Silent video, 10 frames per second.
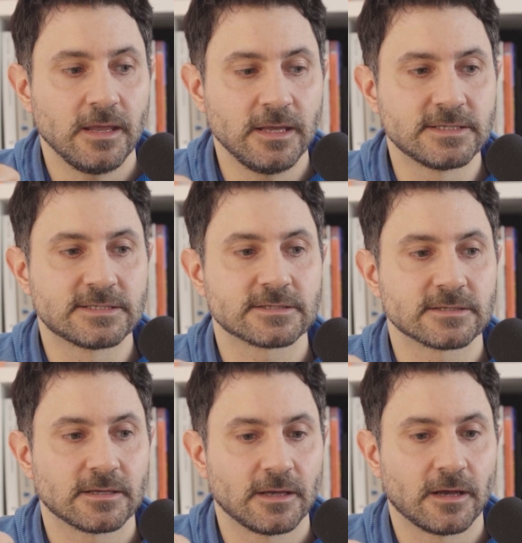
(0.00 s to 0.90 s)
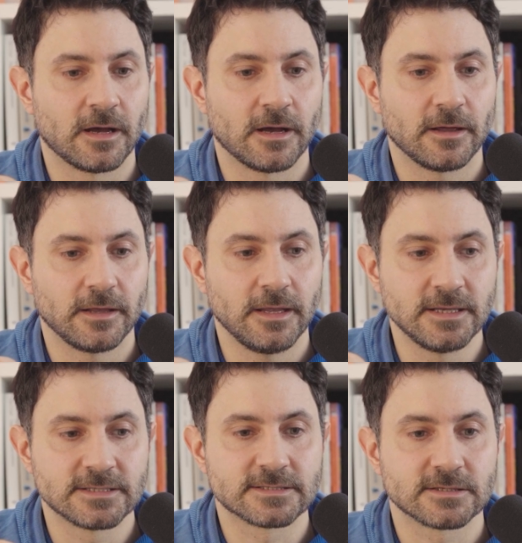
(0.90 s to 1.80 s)
is uh,
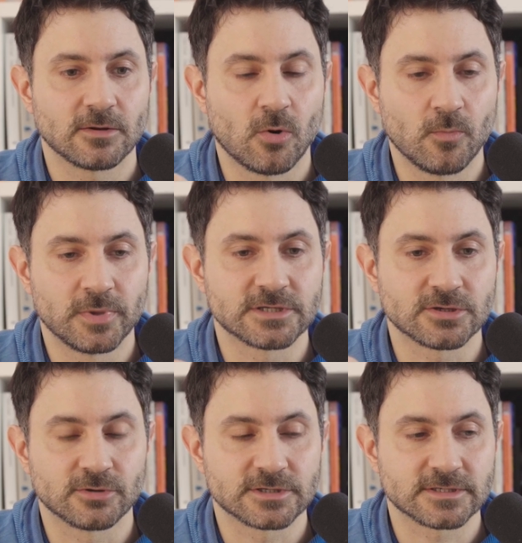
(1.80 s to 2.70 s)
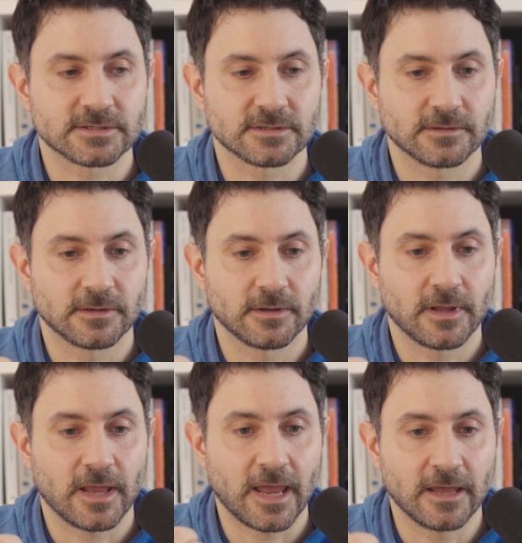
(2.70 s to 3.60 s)
is open source
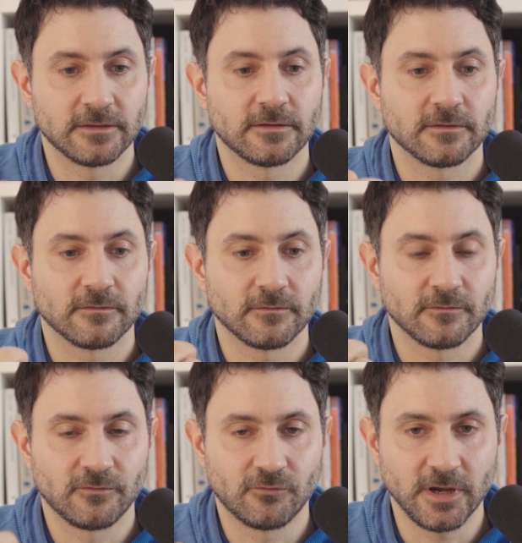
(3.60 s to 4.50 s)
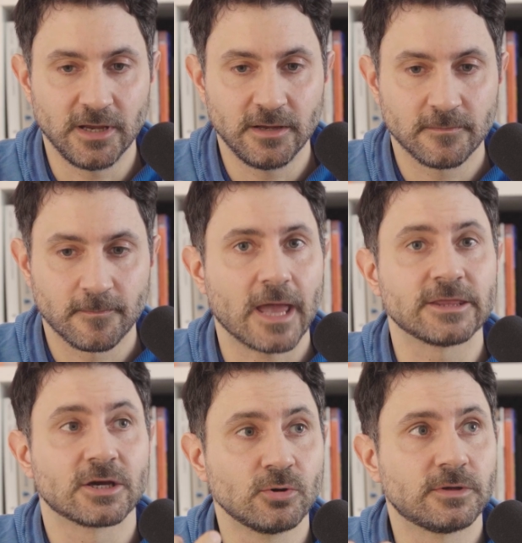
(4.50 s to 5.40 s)
and free
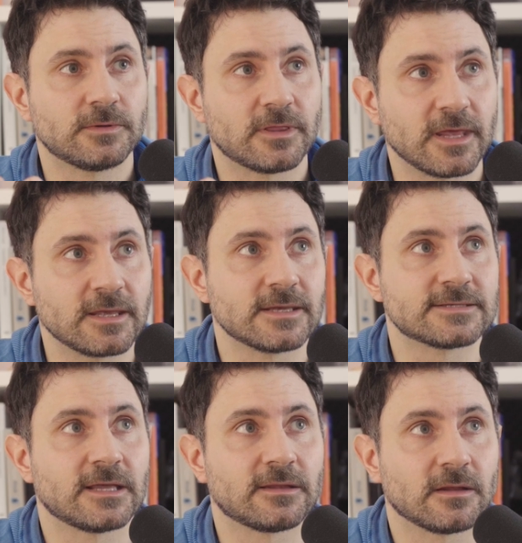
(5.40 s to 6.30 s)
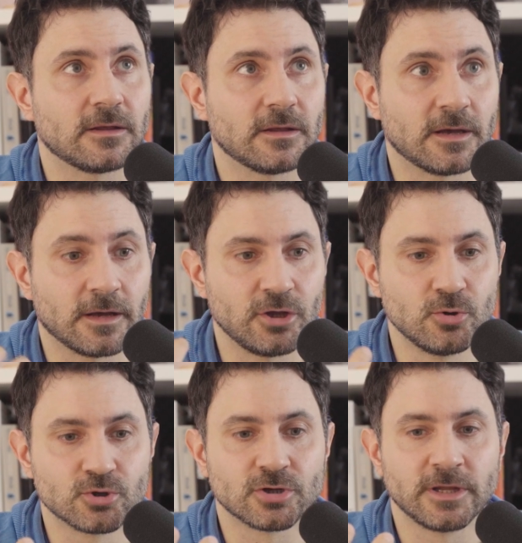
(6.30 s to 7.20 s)
and the good thing is that uh,
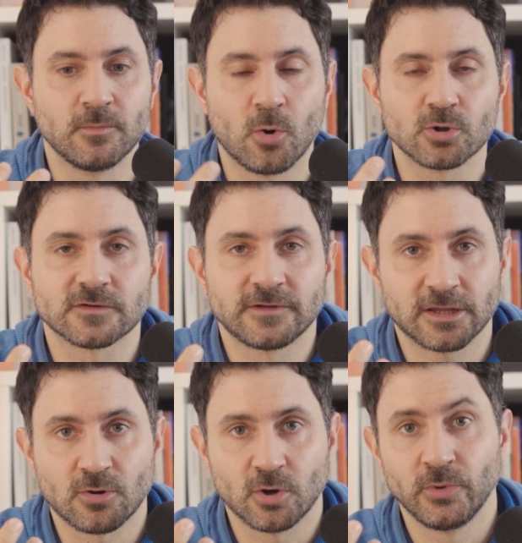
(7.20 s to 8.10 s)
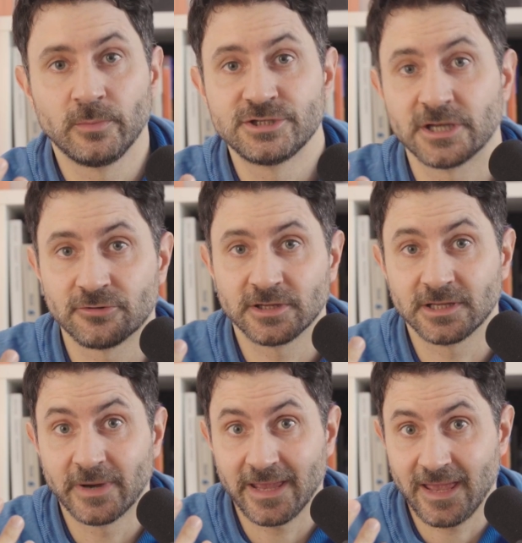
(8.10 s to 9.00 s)
usually most of that code will be
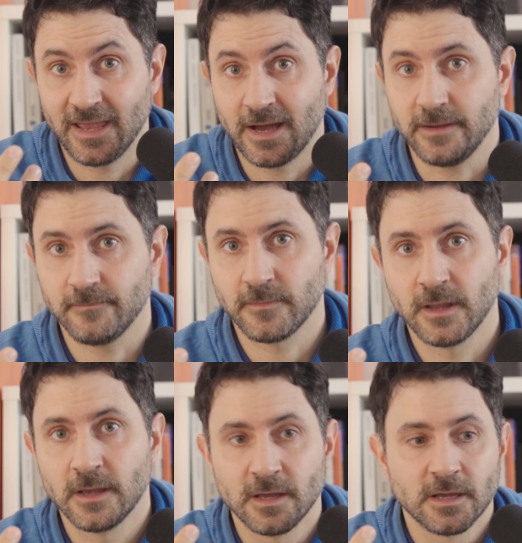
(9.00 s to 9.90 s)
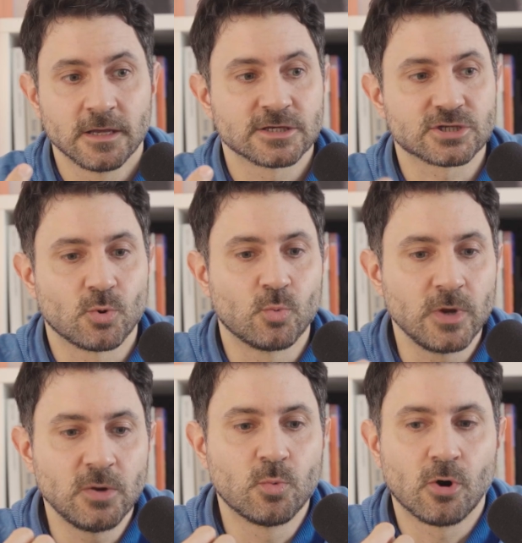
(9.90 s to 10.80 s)
generated by ai so
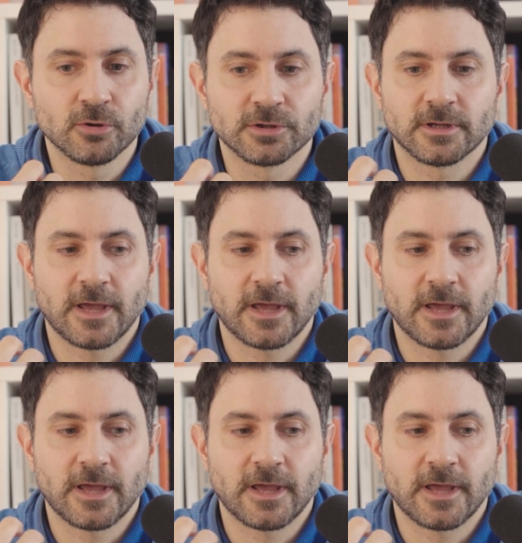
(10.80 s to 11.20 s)
we won't